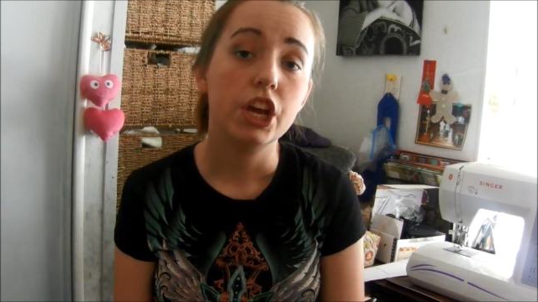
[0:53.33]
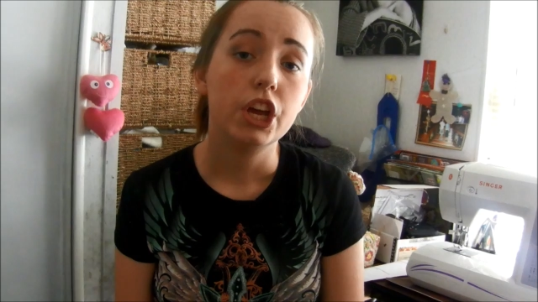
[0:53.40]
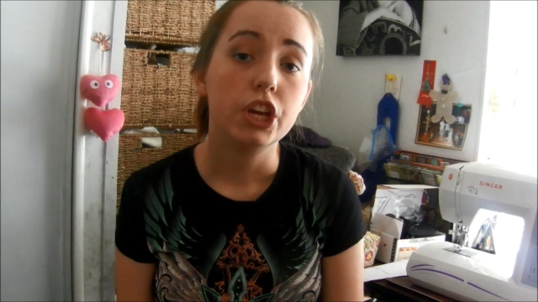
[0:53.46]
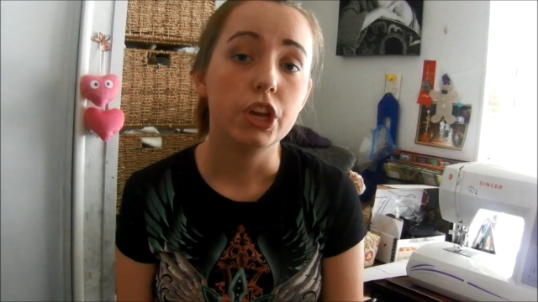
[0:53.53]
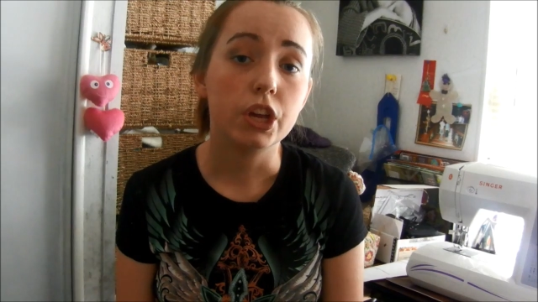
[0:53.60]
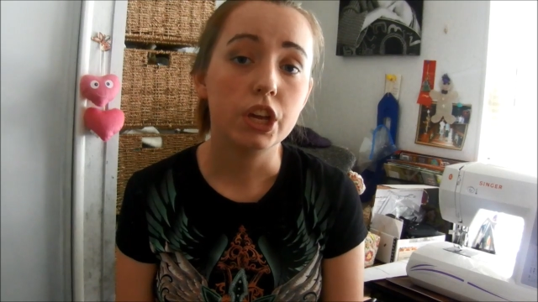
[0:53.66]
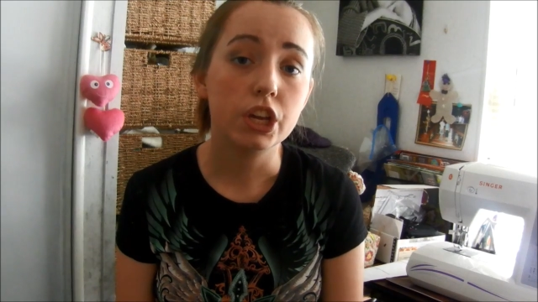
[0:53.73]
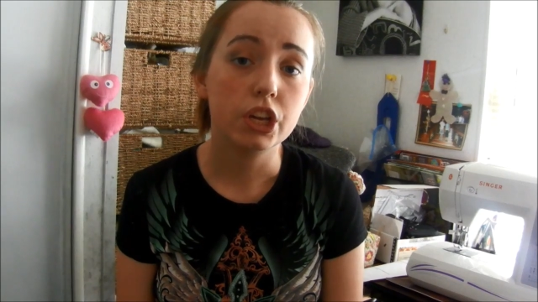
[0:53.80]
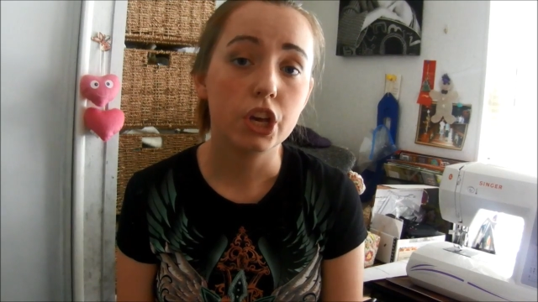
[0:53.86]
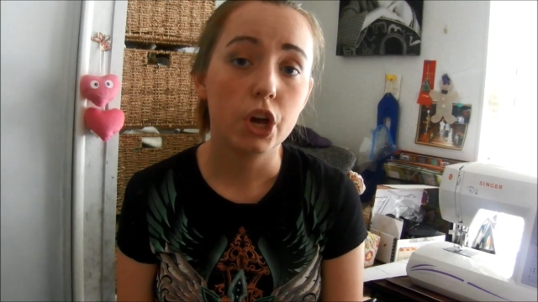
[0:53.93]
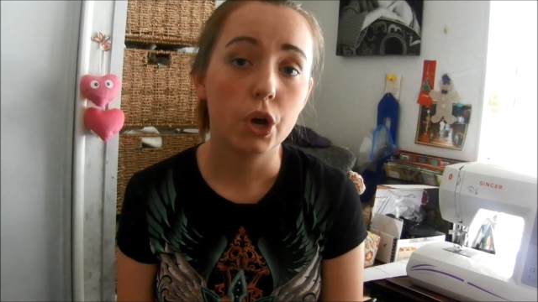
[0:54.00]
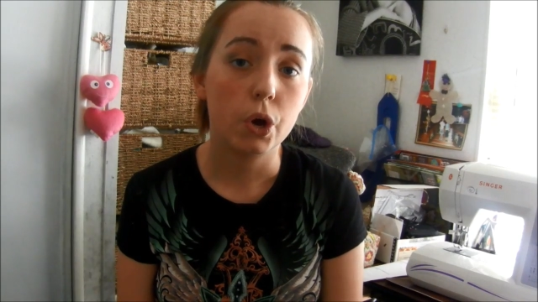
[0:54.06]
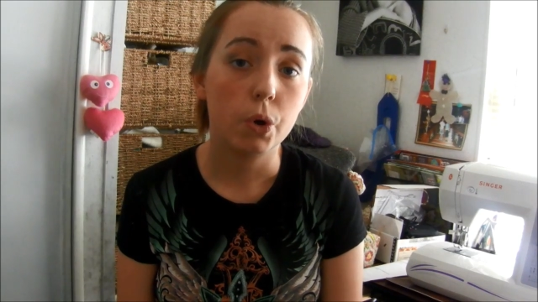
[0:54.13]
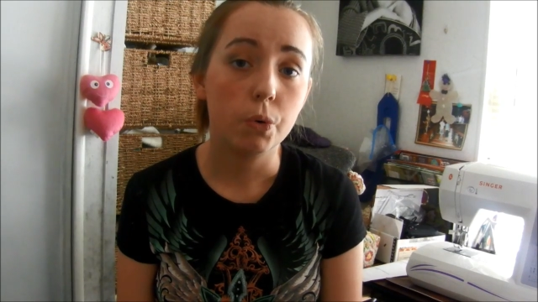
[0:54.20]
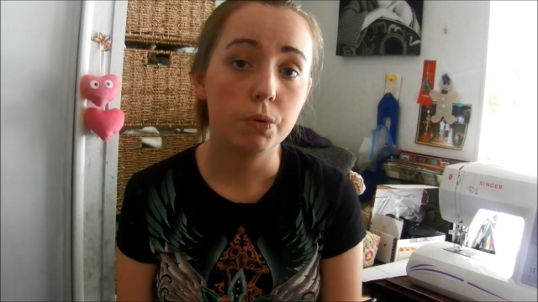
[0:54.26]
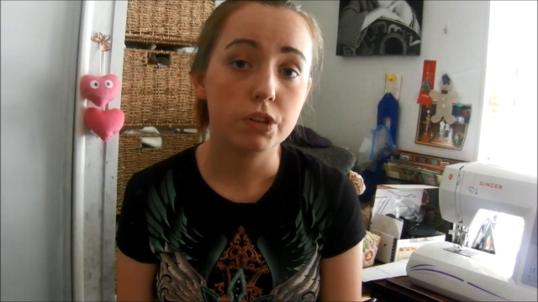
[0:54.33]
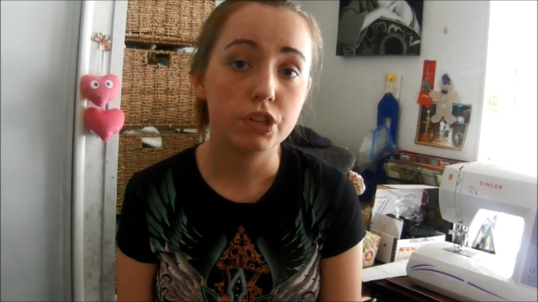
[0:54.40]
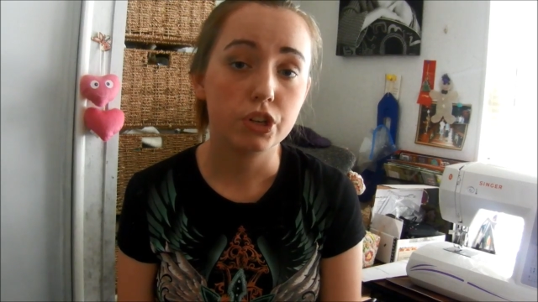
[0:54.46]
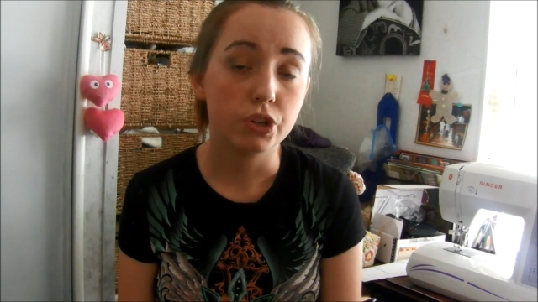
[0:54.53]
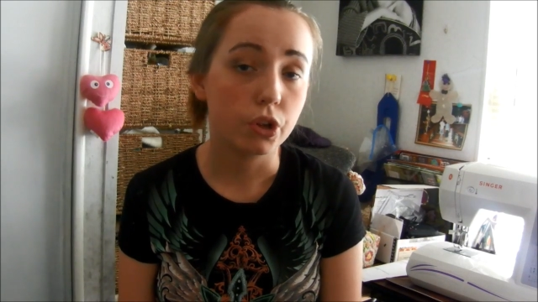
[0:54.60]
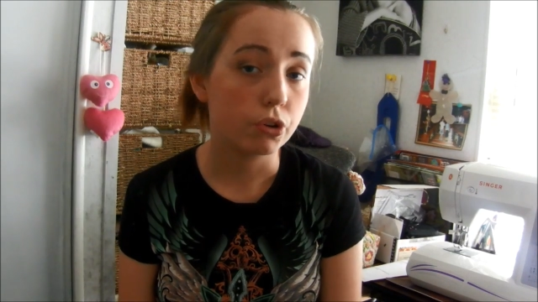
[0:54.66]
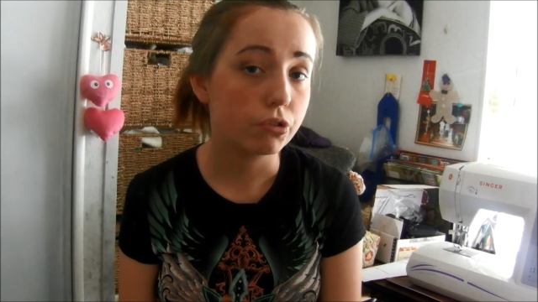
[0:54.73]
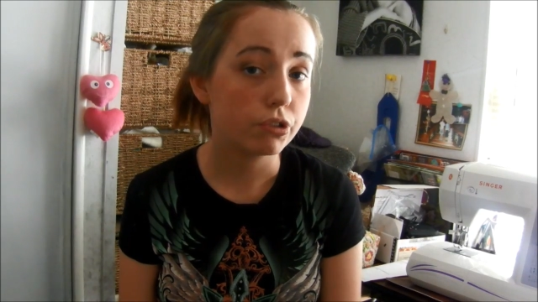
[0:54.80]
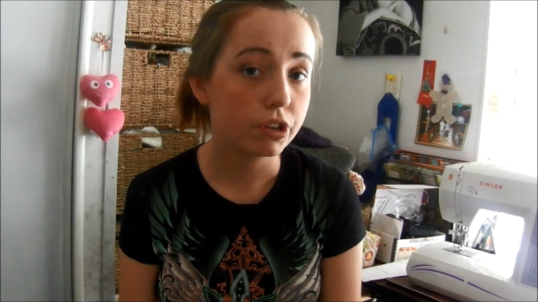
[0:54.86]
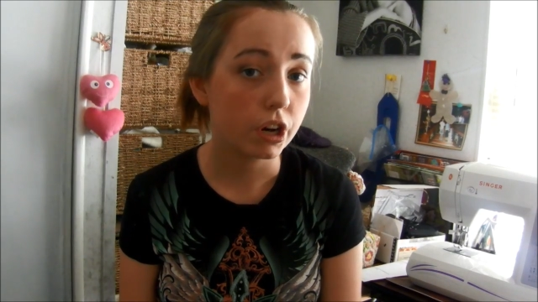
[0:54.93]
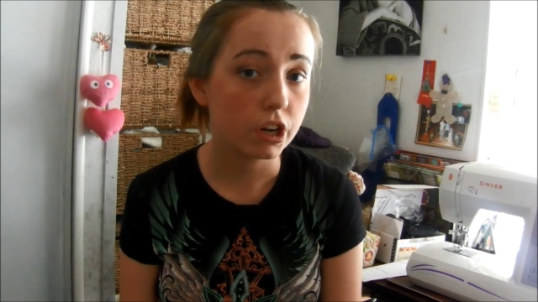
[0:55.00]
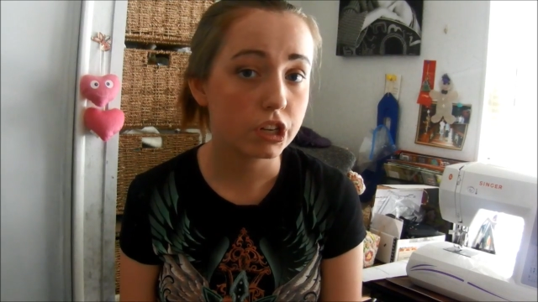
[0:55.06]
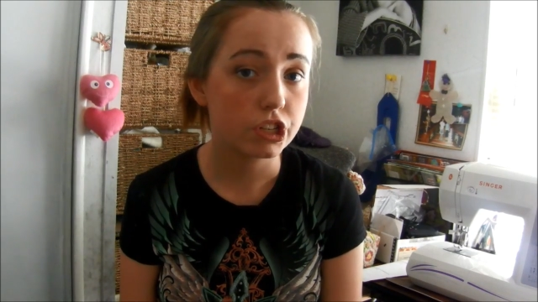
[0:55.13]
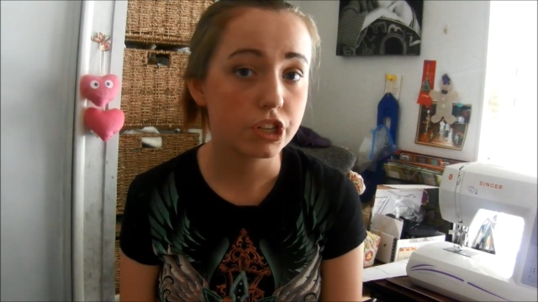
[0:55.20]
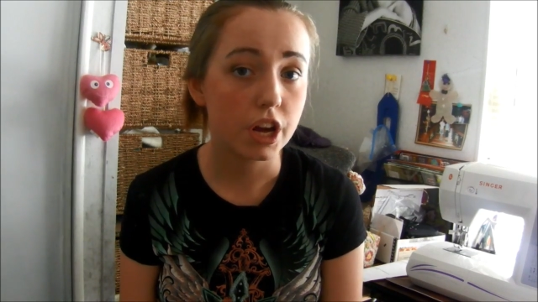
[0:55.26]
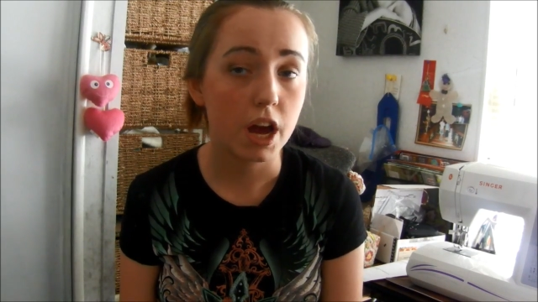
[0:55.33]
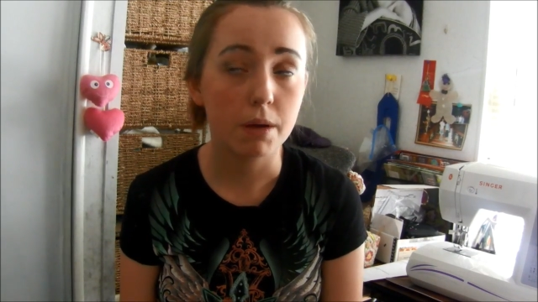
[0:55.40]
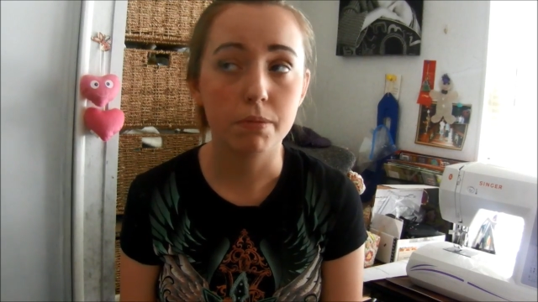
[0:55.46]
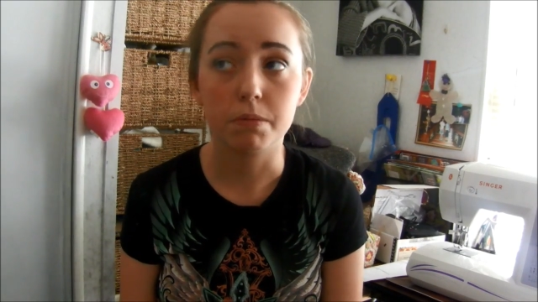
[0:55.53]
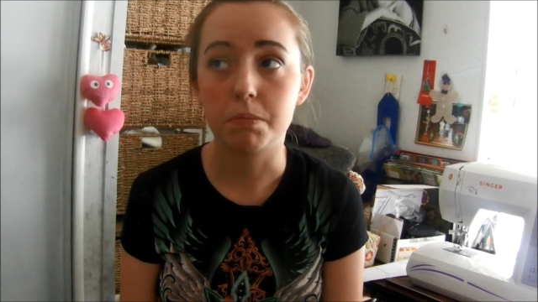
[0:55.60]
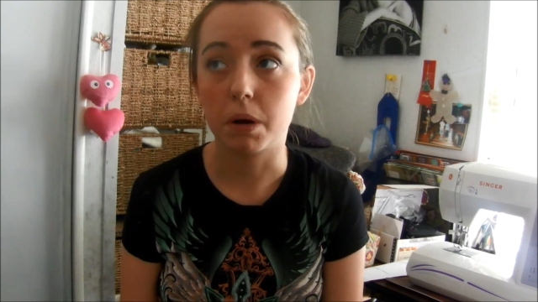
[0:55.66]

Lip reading: you can go to your local yarn shop,